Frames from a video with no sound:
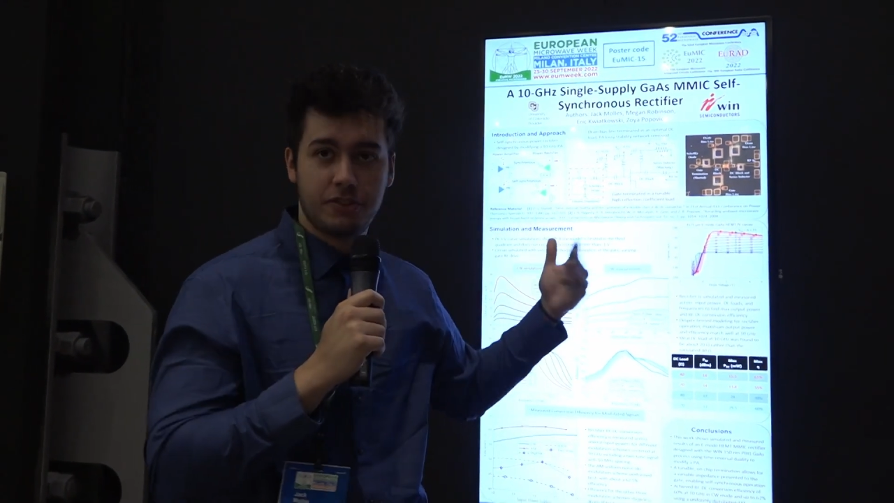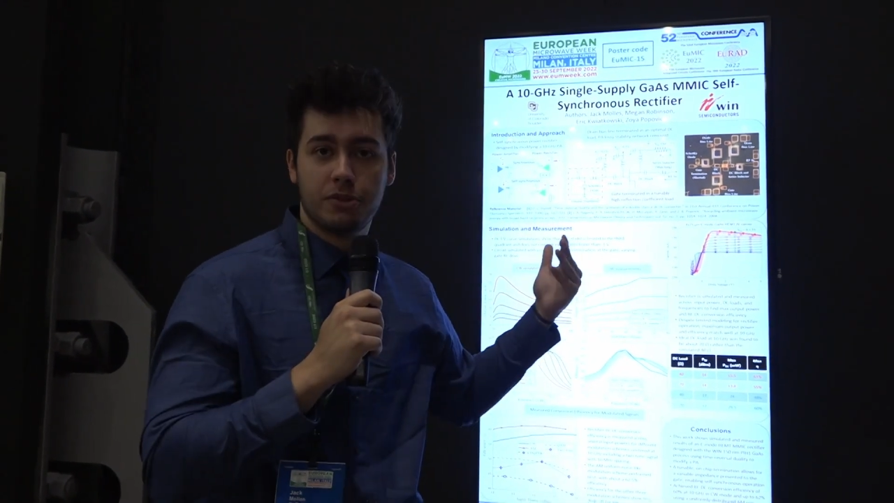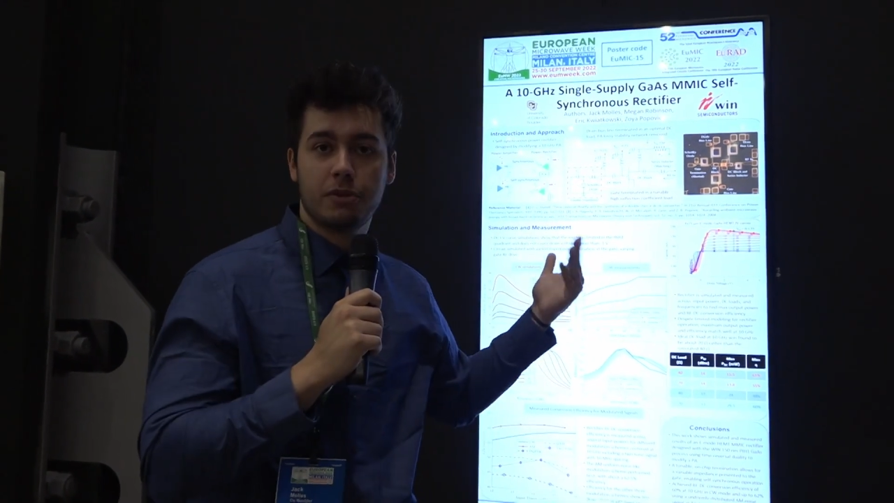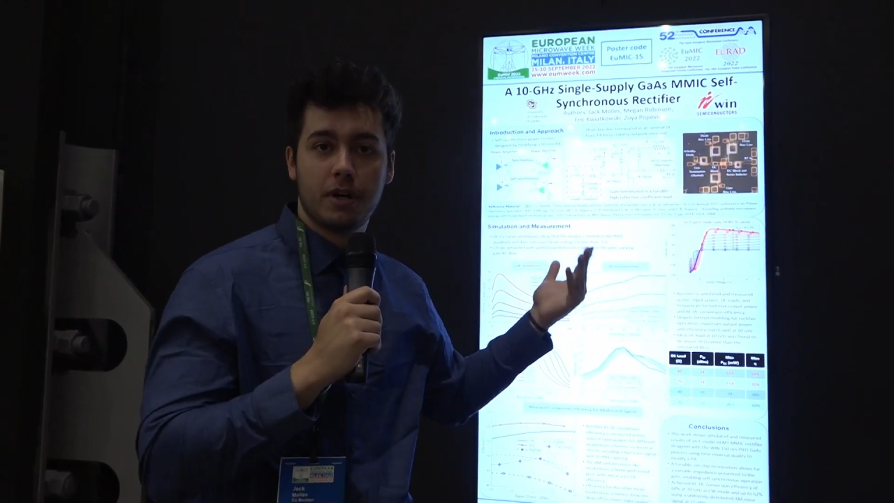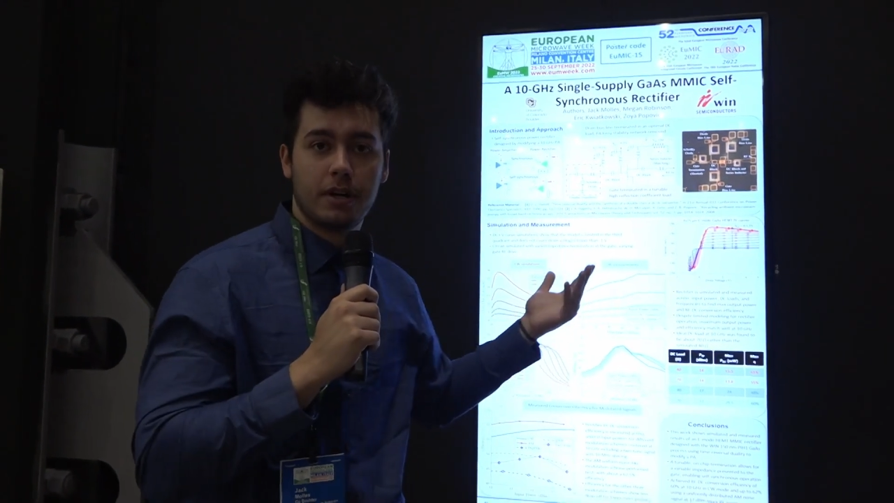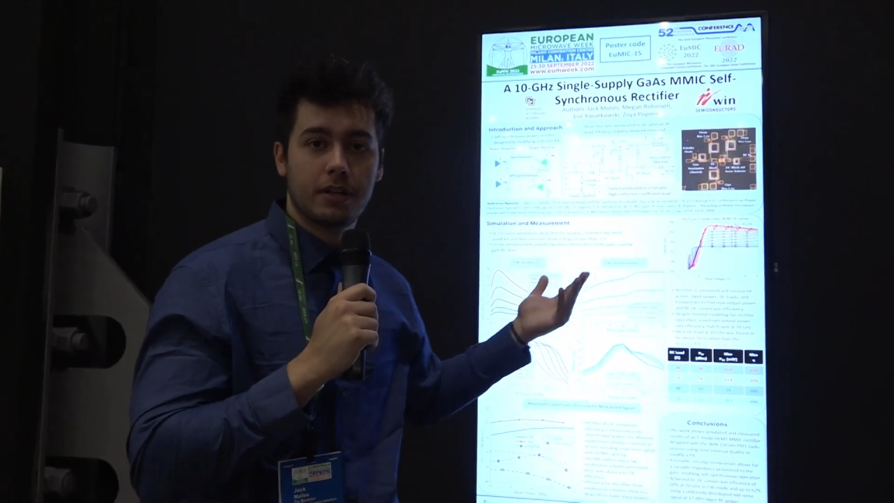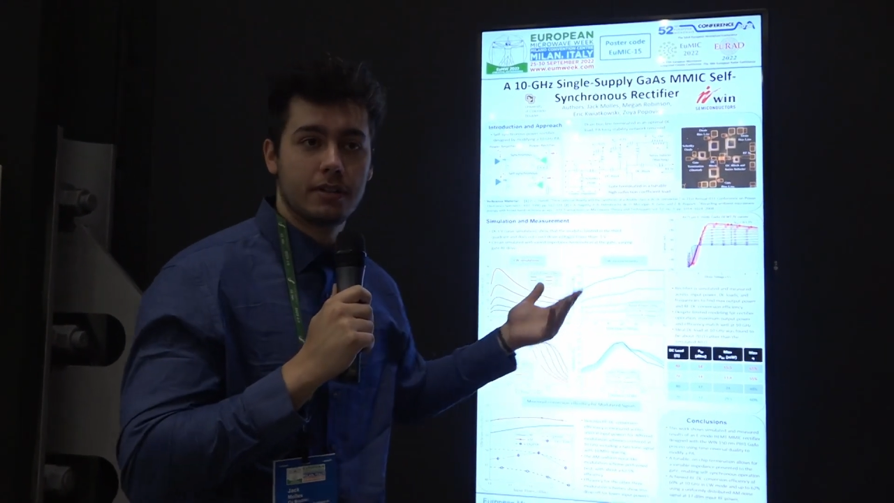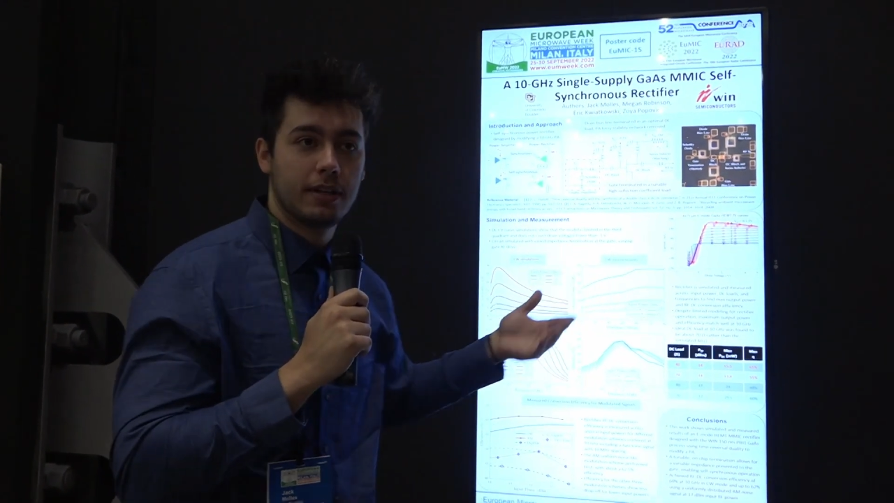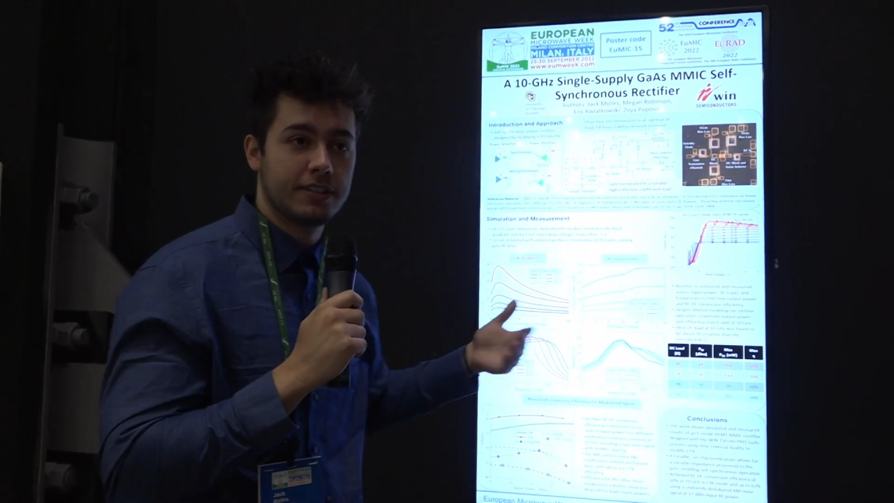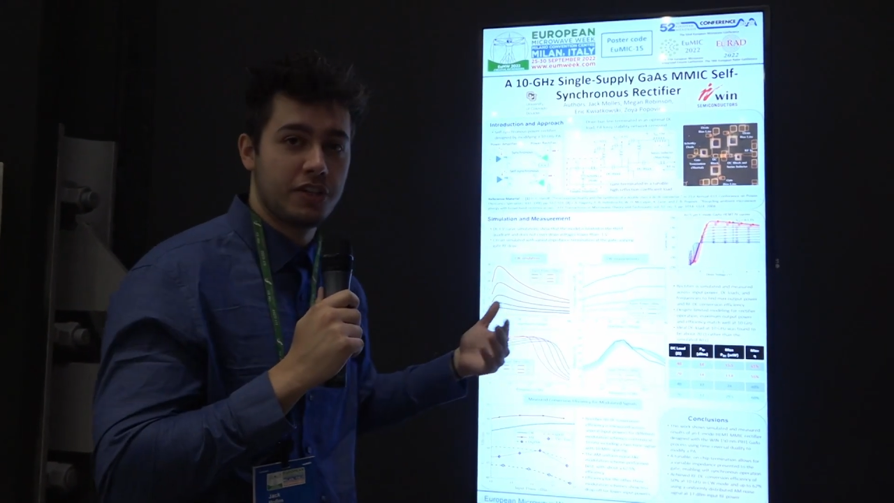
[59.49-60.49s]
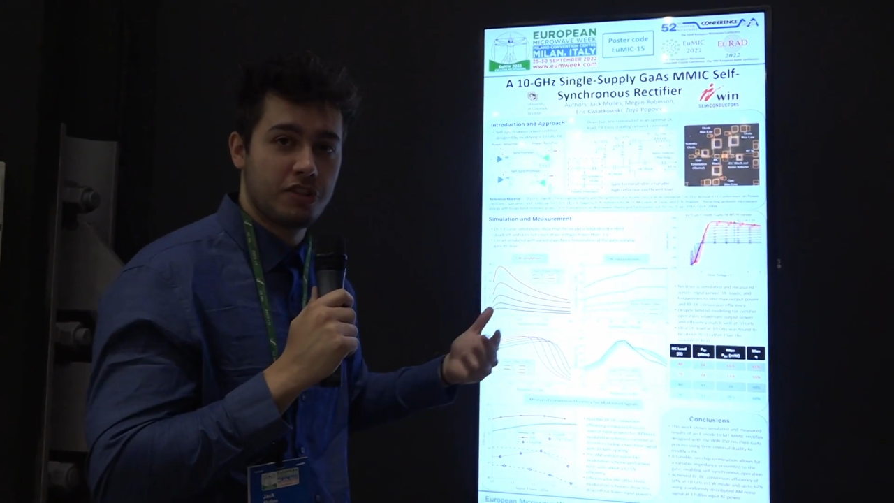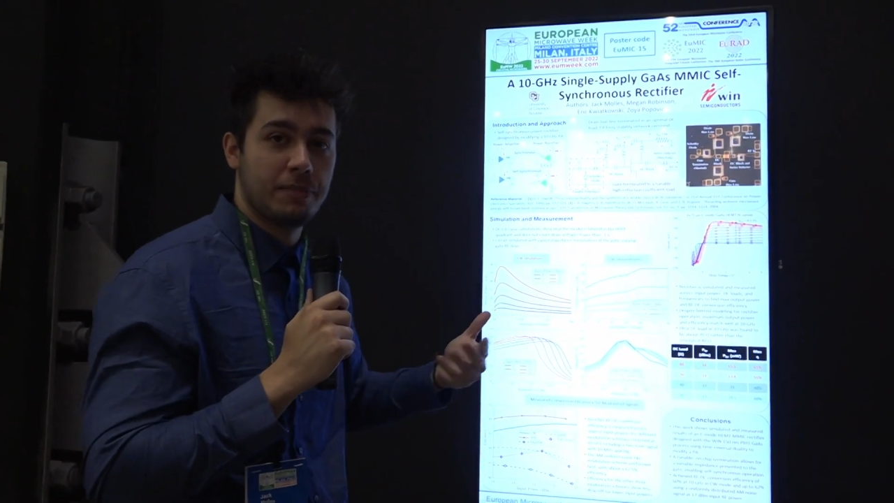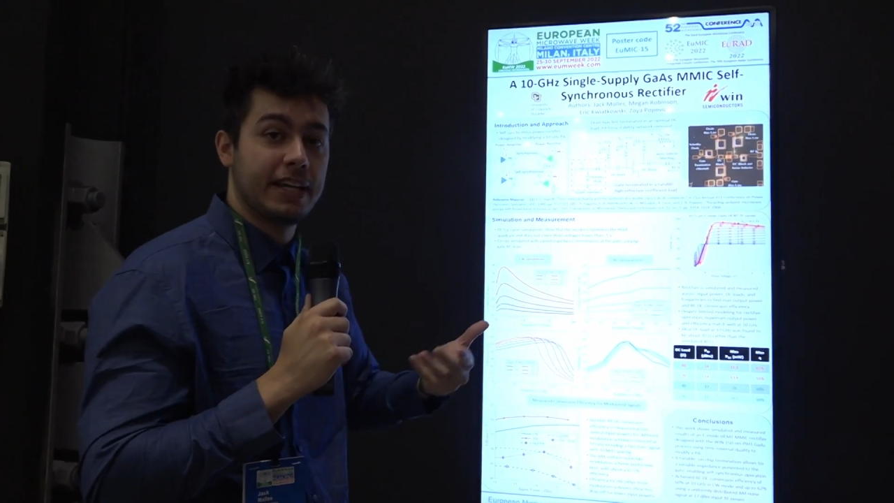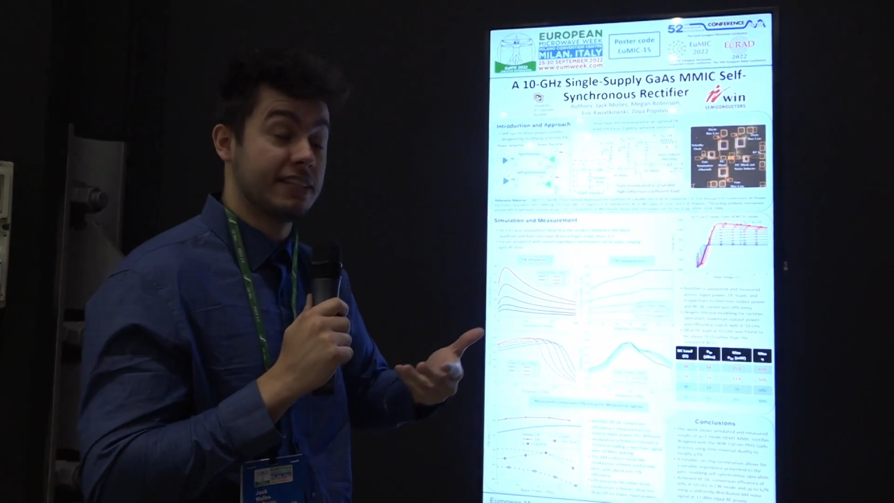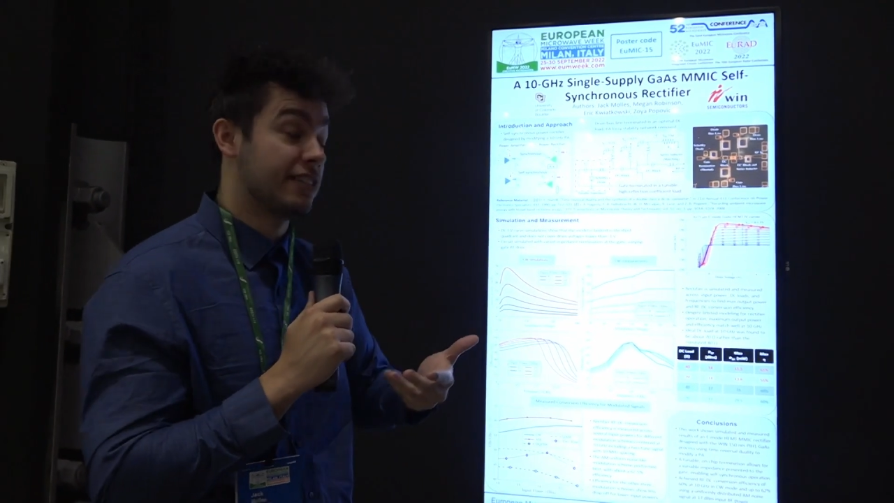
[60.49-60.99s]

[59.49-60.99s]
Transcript: to essentially make it